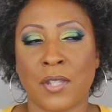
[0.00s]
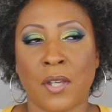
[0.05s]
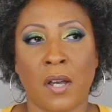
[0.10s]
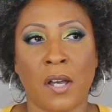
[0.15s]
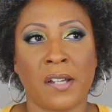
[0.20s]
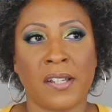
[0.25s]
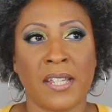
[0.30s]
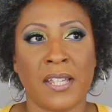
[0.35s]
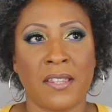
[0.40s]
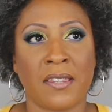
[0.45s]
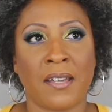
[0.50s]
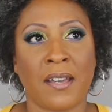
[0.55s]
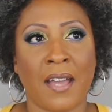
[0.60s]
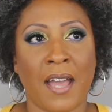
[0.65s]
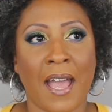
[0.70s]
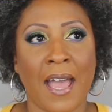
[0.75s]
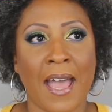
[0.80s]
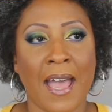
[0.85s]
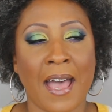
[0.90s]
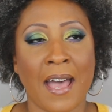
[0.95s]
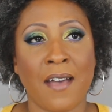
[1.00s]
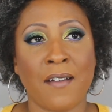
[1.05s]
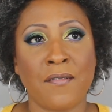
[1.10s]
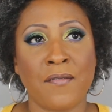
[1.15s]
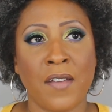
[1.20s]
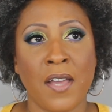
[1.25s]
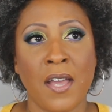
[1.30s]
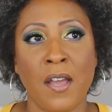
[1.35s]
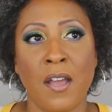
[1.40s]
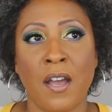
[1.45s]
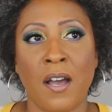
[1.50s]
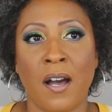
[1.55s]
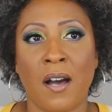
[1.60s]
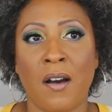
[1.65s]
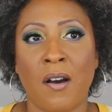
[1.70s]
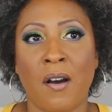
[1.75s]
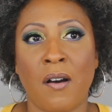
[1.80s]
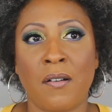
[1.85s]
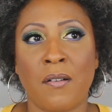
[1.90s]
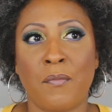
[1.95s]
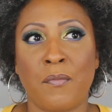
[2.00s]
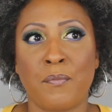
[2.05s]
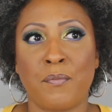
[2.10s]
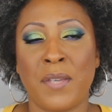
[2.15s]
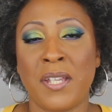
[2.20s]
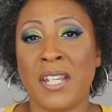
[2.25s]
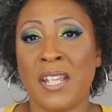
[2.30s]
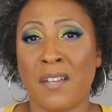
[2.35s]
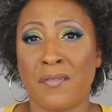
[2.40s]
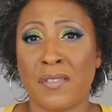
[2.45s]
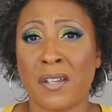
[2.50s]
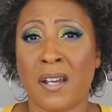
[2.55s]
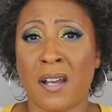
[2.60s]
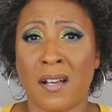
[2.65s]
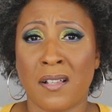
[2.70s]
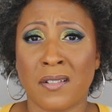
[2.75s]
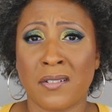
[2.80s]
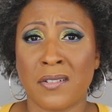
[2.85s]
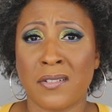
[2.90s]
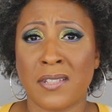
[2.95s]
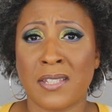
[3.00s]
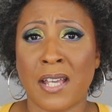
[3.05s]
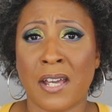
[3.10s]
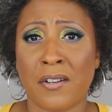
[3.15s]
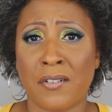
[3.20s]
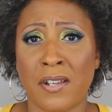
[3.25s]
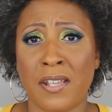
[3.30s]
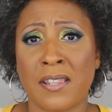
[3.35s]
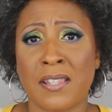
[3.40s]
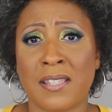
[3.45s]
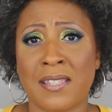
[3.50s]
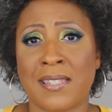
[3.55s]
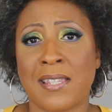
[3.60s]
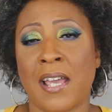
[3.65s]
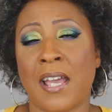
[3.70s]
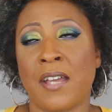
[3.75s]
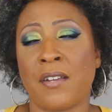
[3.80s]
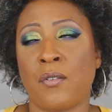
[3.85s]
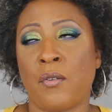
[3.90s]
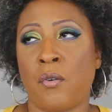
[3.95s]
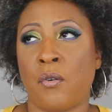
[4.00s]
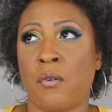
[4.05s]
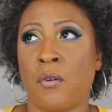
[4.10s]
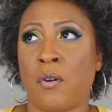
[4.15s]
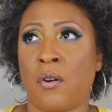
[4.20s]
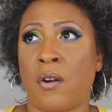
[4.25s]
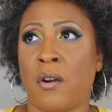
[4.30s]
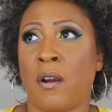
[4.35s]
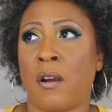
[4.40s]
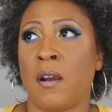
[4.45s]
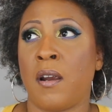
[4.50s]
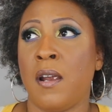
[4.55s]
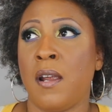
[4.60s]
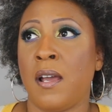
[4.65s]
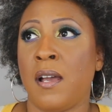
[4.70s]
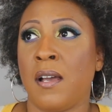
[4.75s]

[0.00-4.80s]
So I'll either have many of the colors that are in the set, or